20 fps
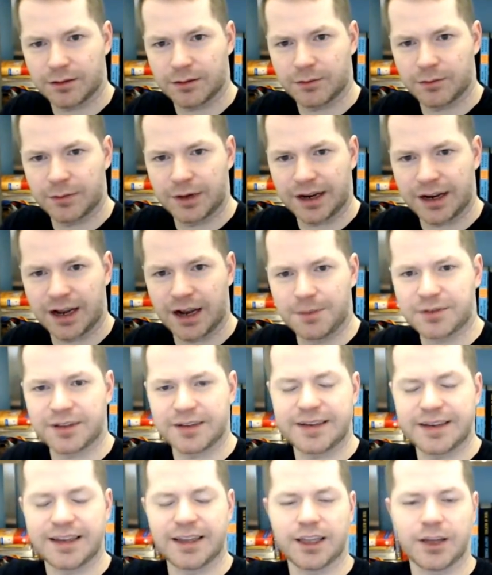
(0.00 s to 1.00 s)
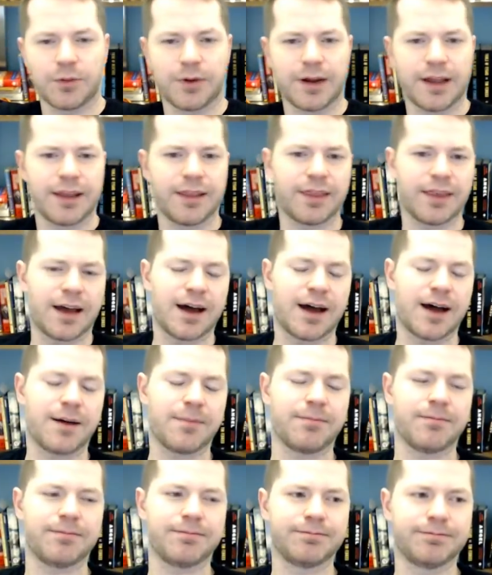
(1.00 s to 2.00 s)
When it comes to dealing with
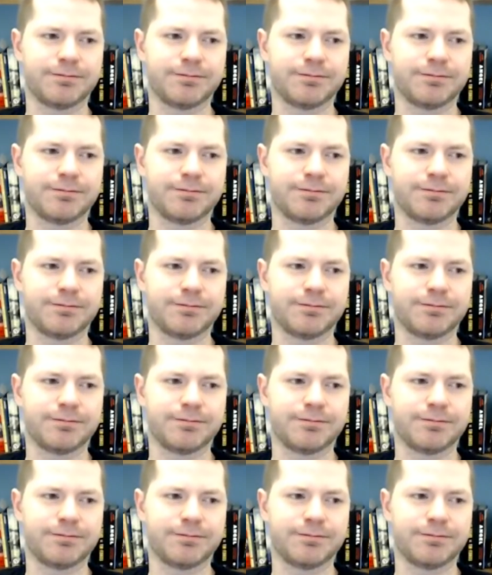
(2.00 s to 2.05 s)
um,